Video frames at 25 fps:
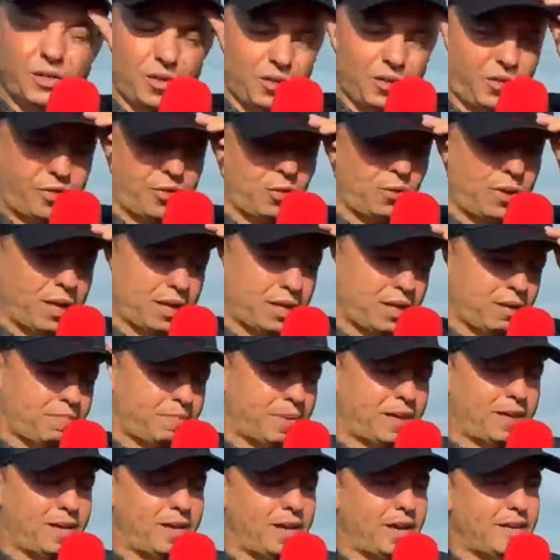thought they could
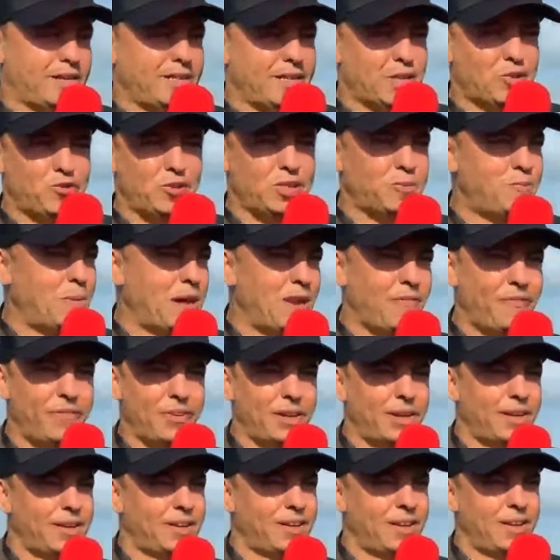be
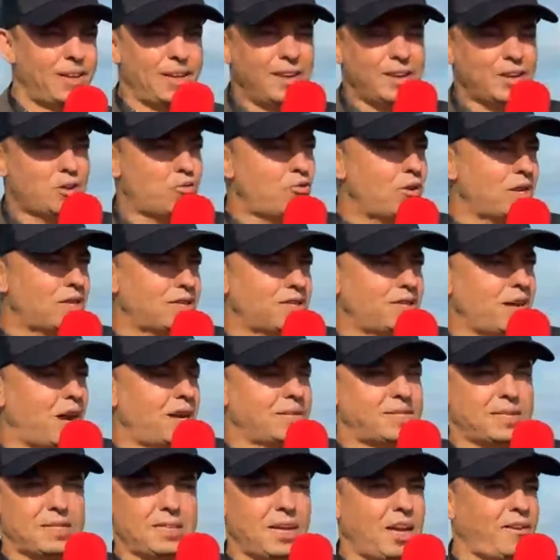disrespectful and
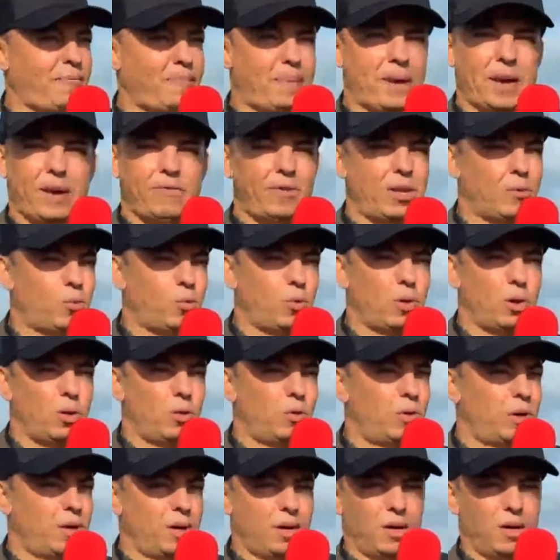criticise a tough period
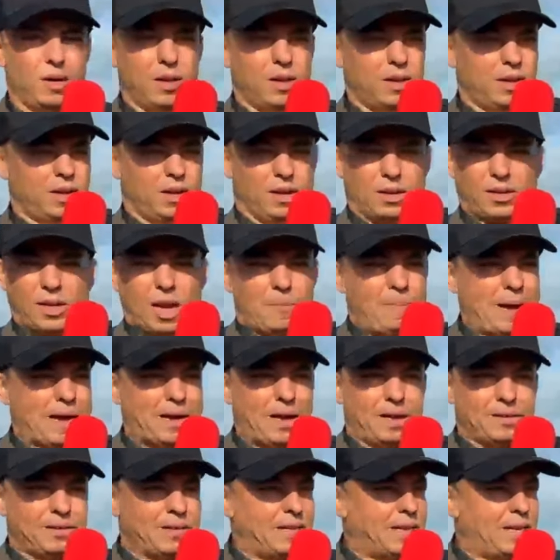will go
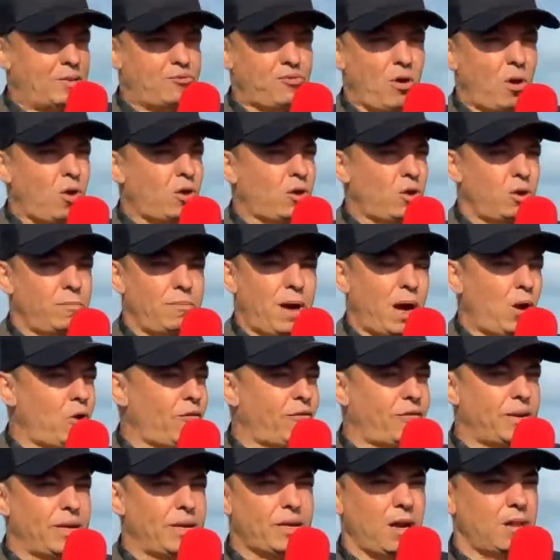back under their rock and
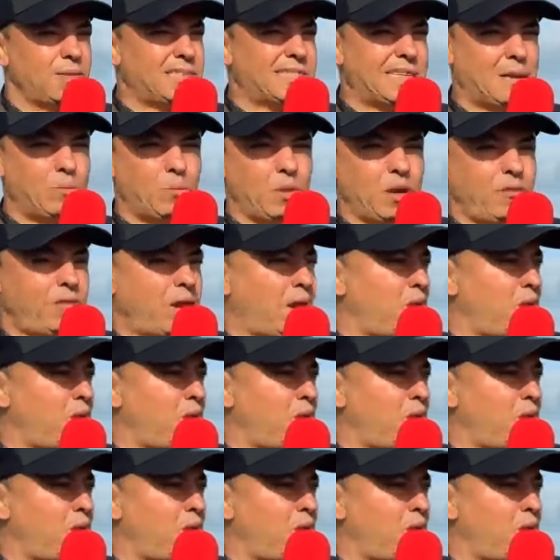hopefully go somewhere